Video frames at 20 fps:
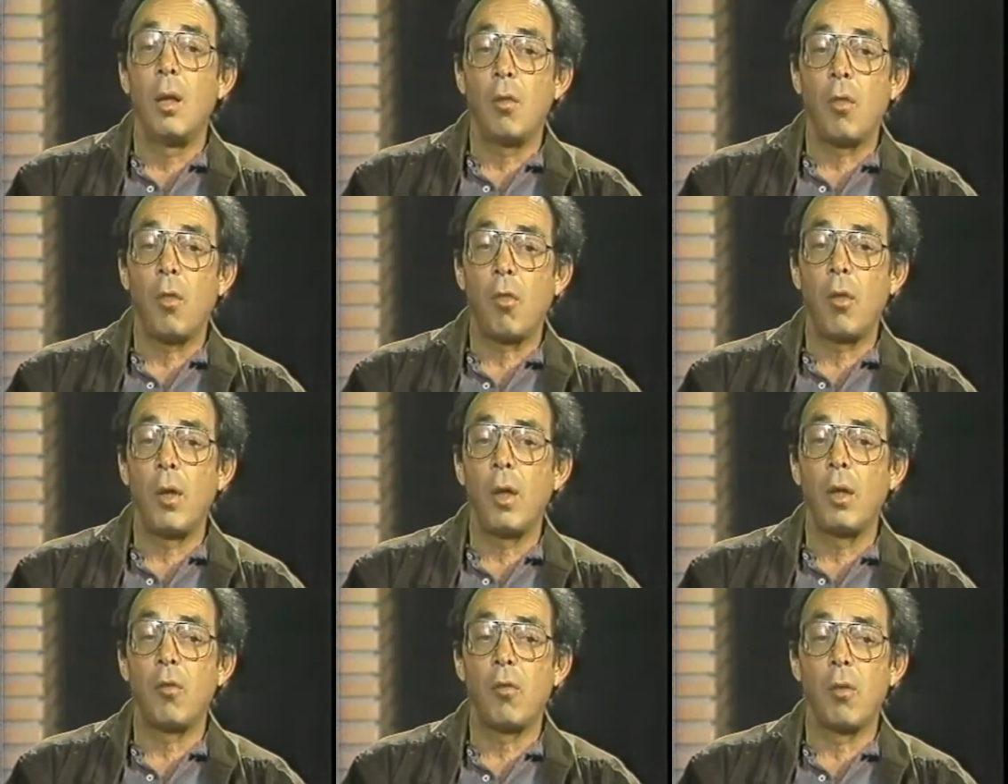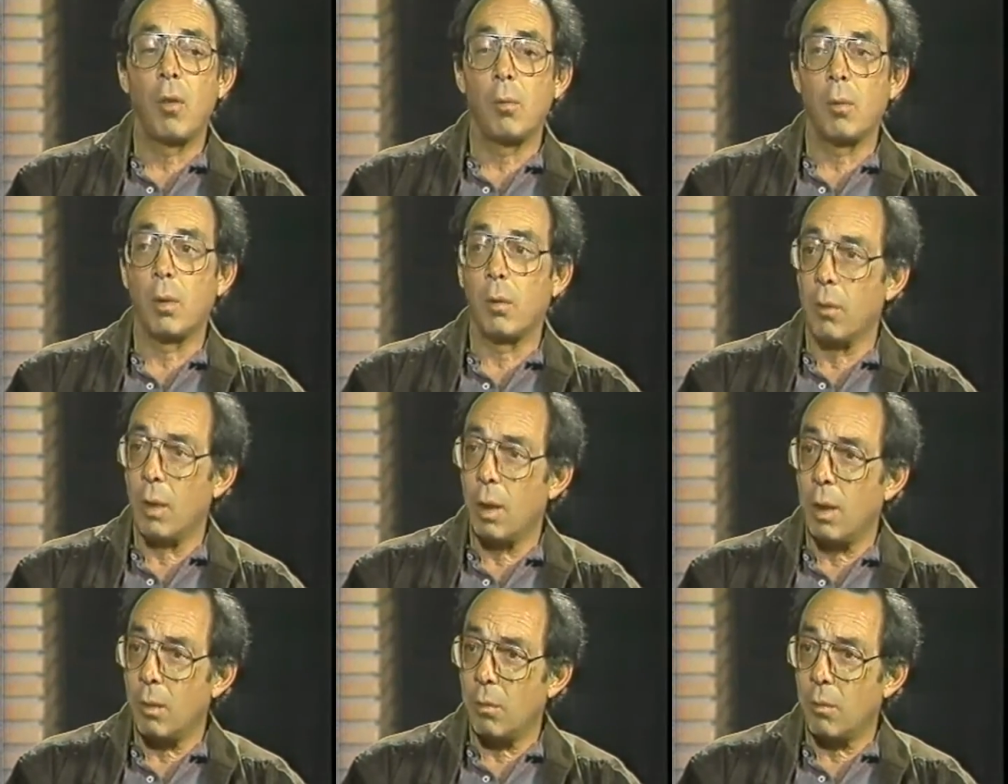The things that were
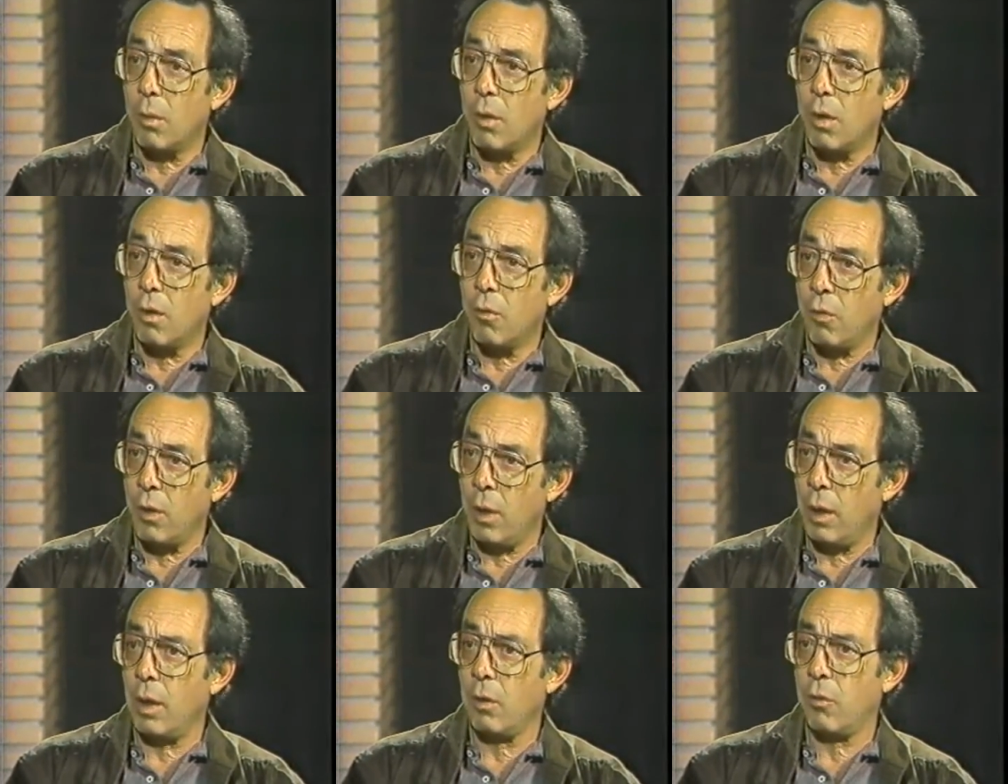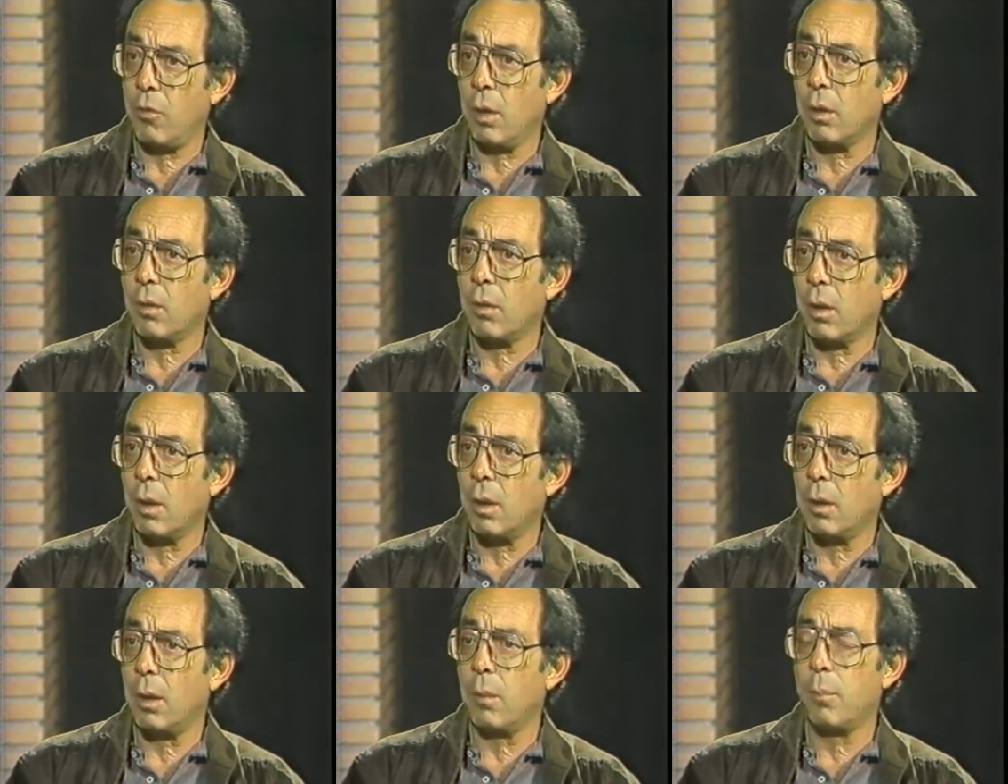wrong with this fallout
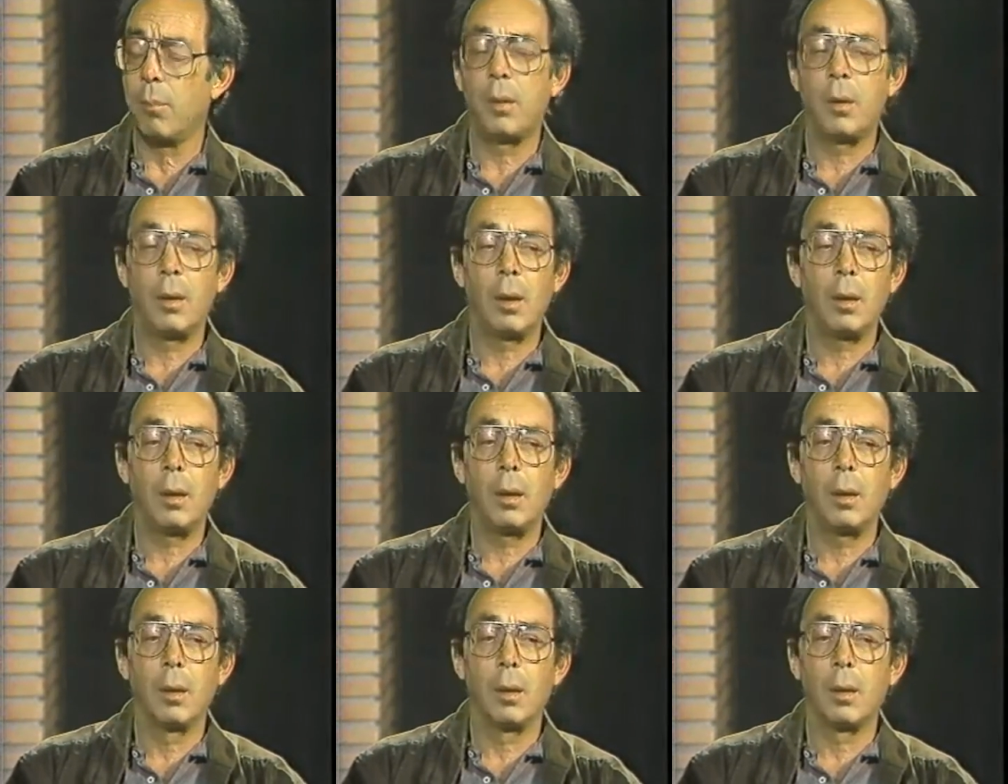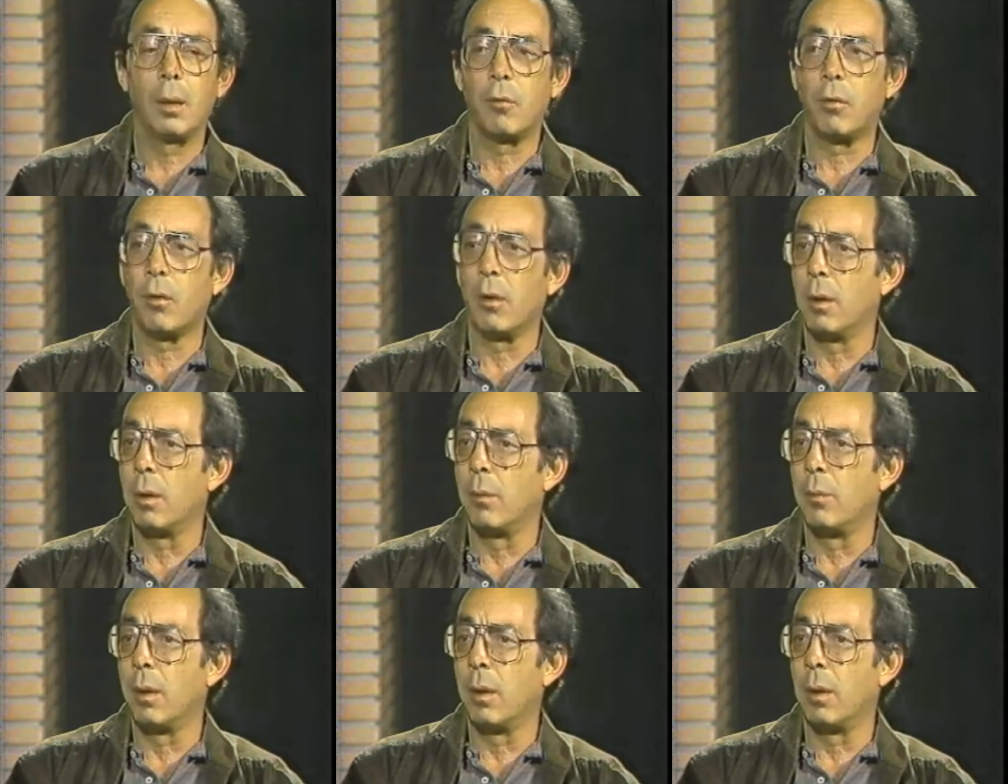shelter idea, particularly for
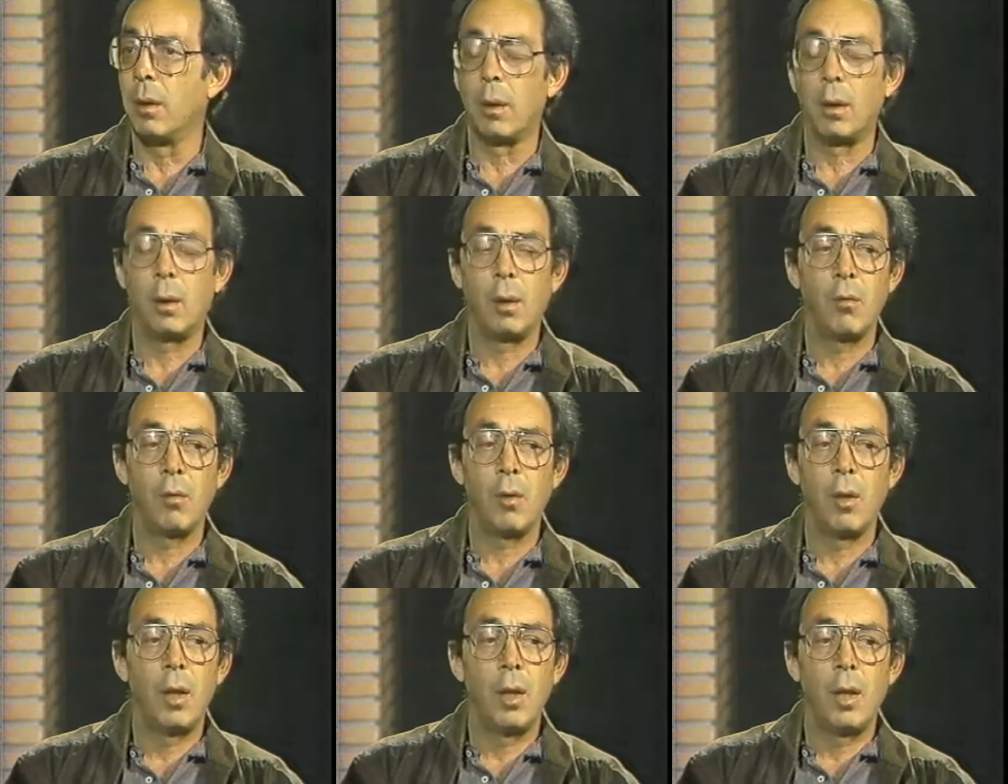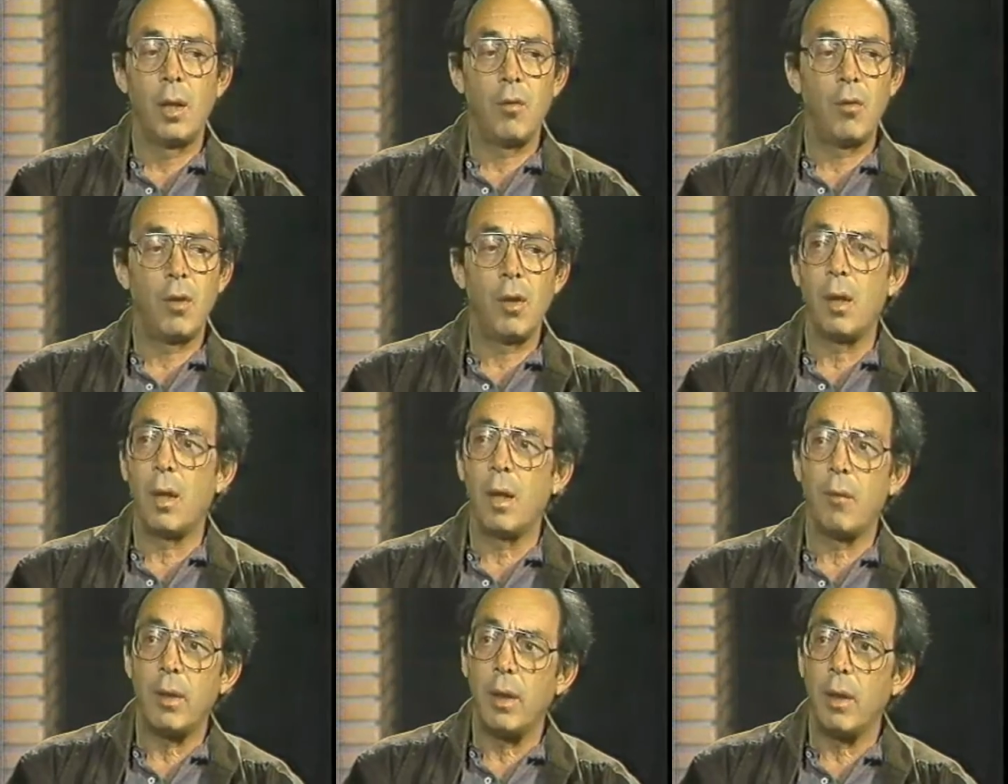urban areas, is they
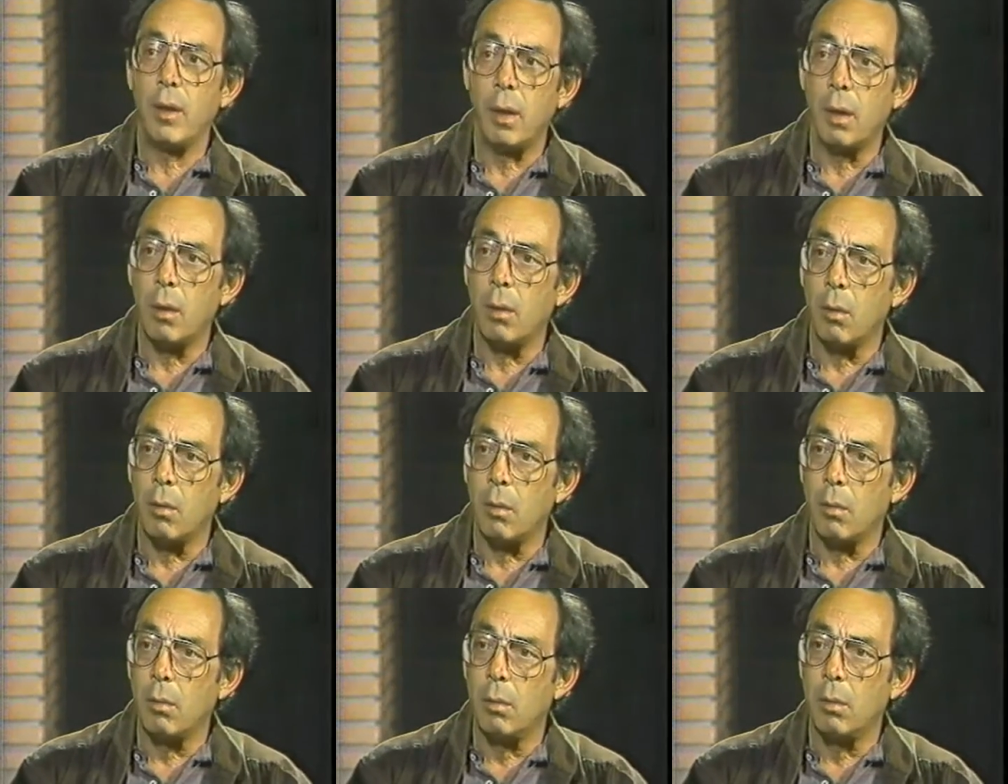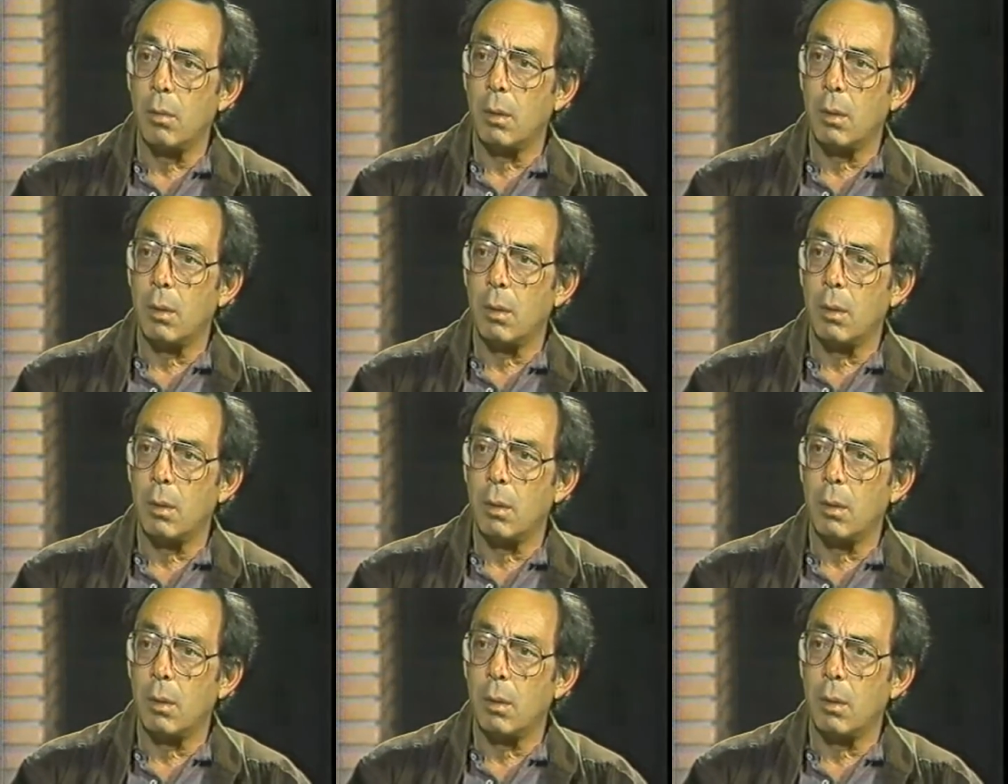didn't have anything to do